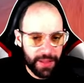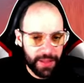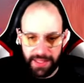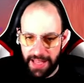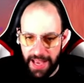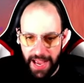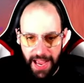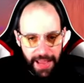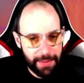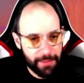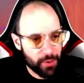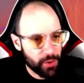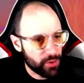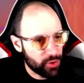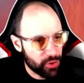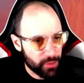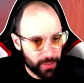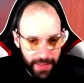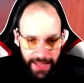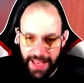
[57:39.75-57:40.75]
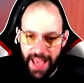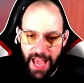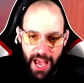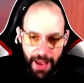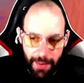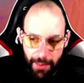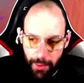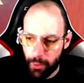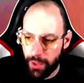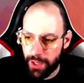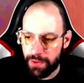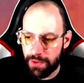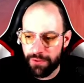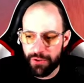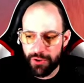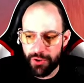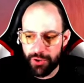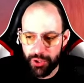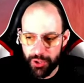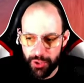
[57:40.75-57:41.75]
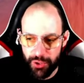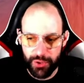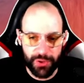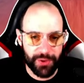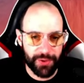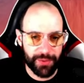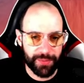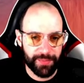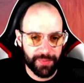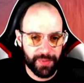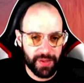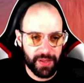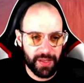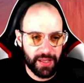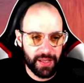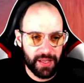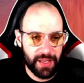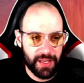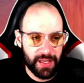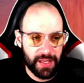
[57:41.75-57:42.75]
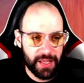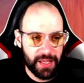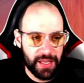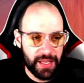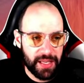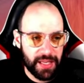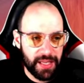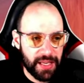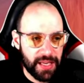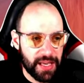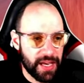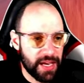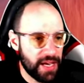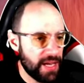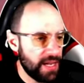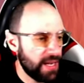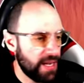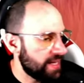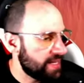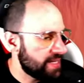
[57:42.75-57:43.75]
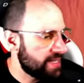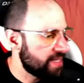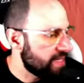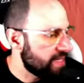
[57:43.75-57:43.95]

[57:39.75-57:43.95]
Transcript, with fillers: one that I am going to play every week for sure. And let's